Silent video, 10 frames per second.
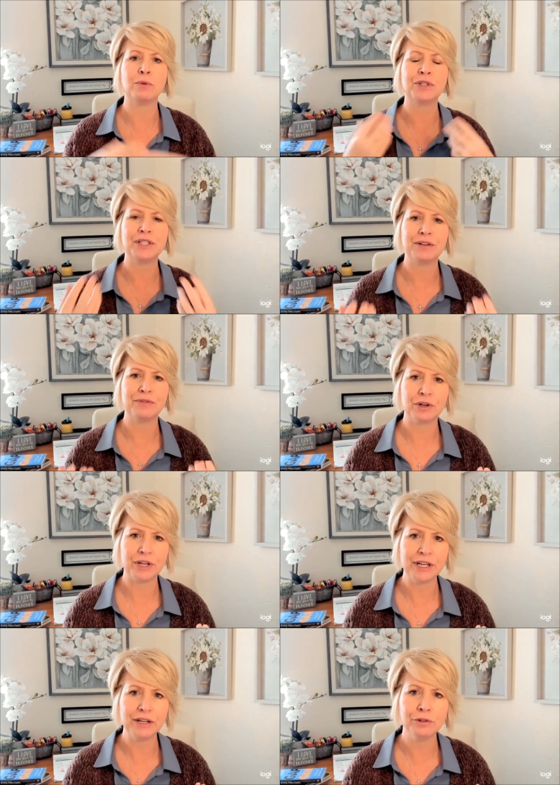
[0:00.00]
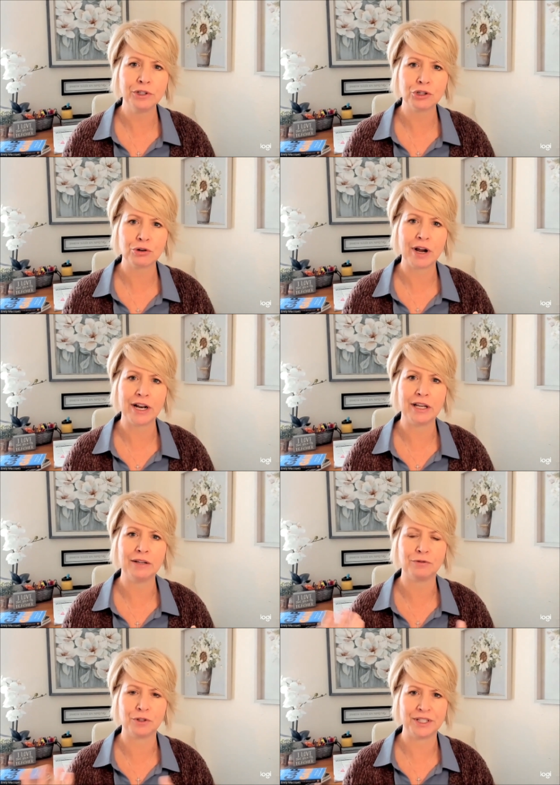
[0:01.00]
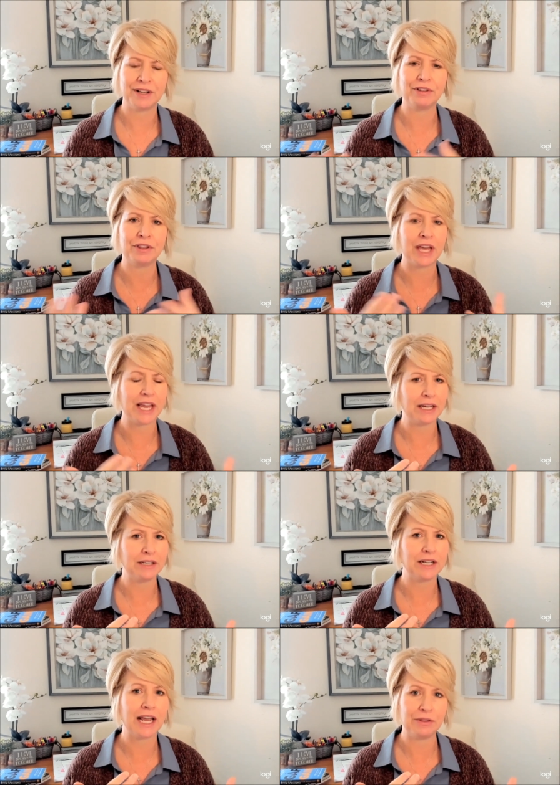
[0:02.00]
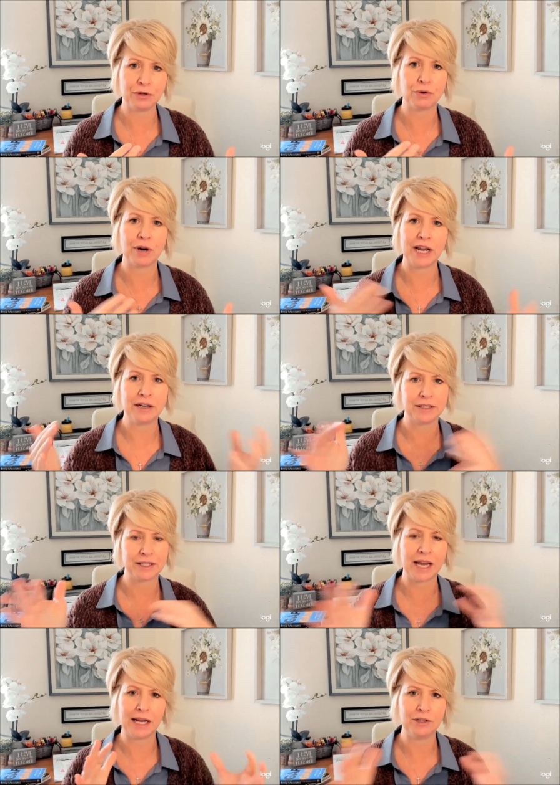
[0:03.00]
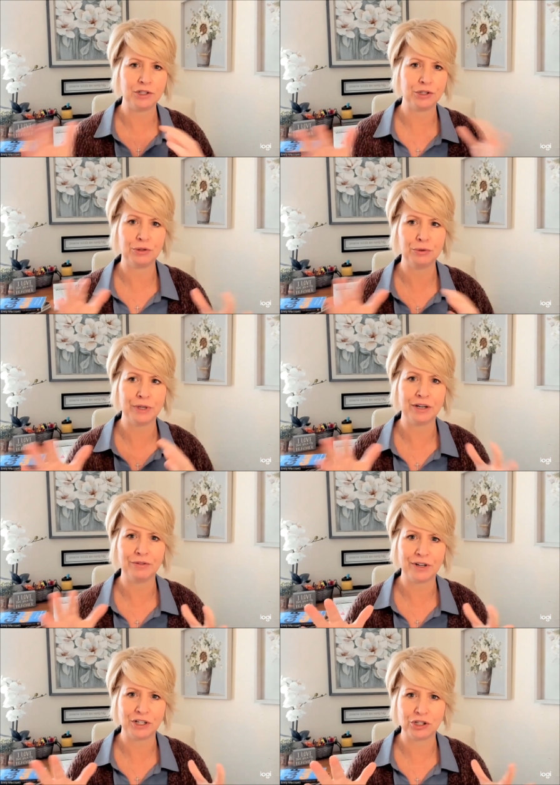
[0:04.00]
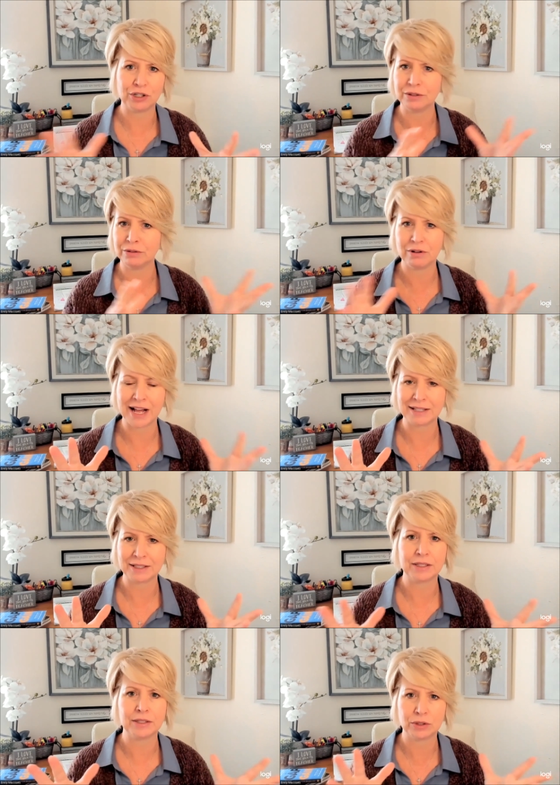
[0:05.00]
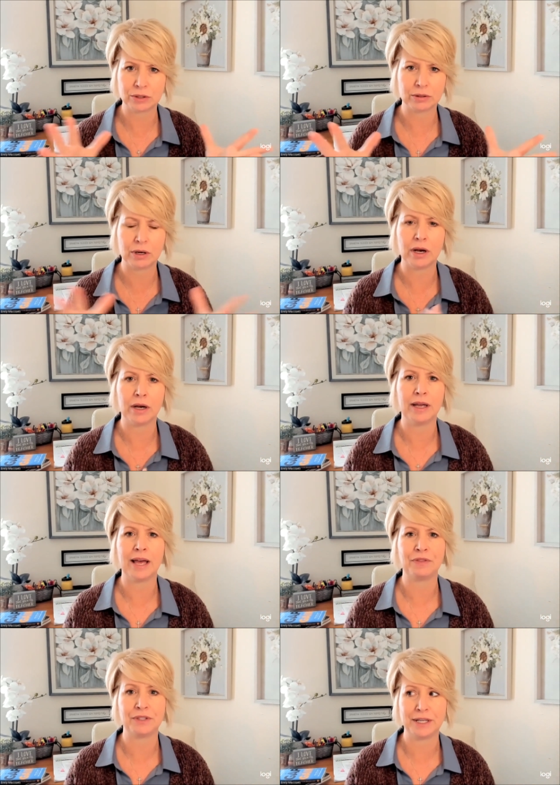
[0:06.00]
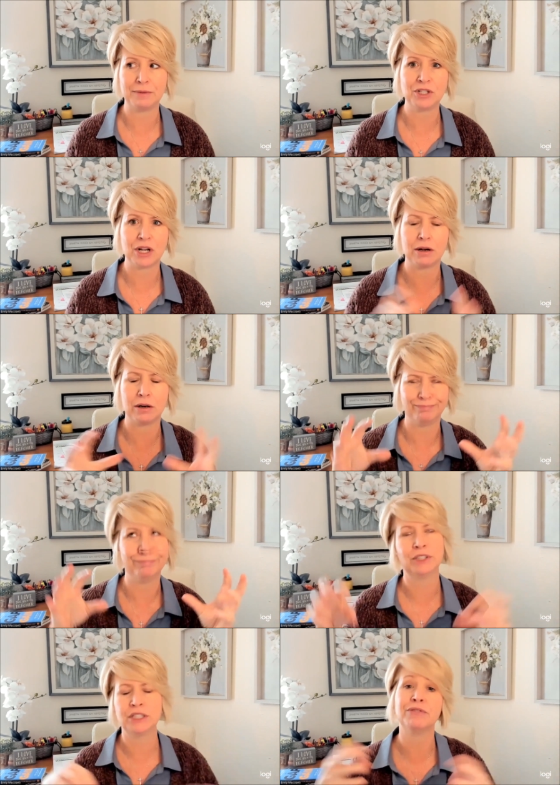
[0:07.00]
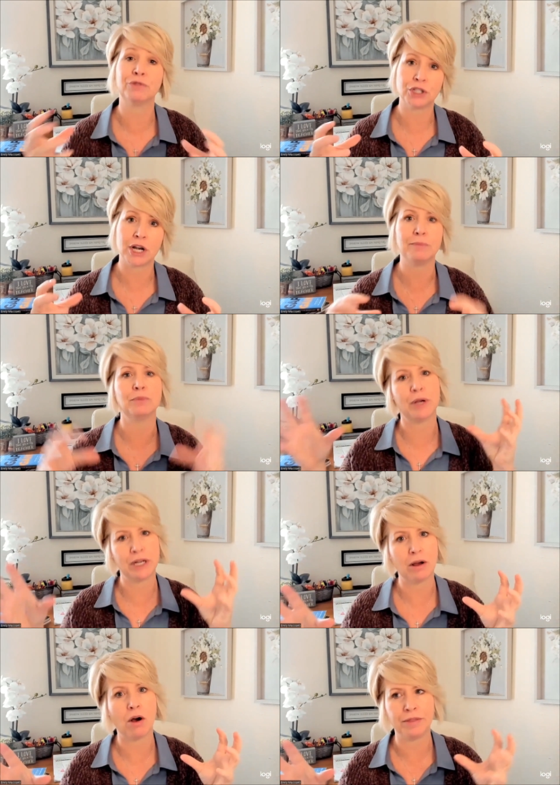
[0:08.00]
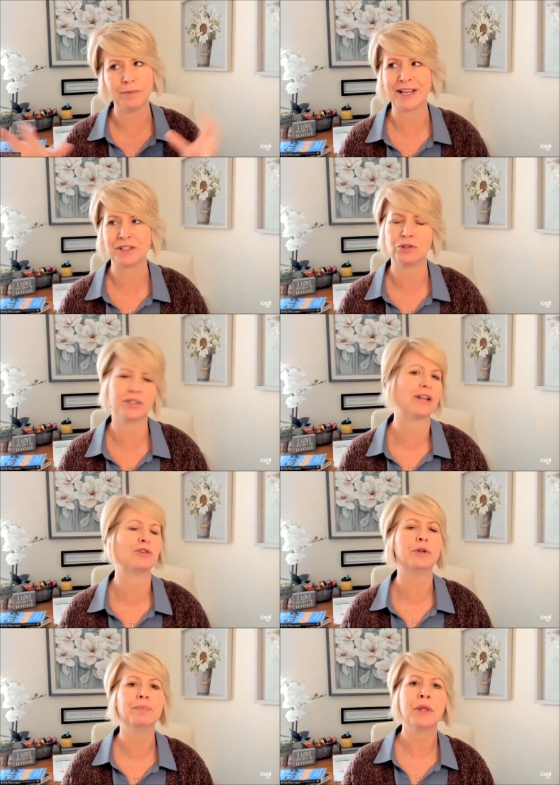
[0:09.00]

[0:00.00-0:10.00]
receive their English credit for seventh and eighth grade because I had two intervention classes uh, at the same time, different time, but on the master schedule.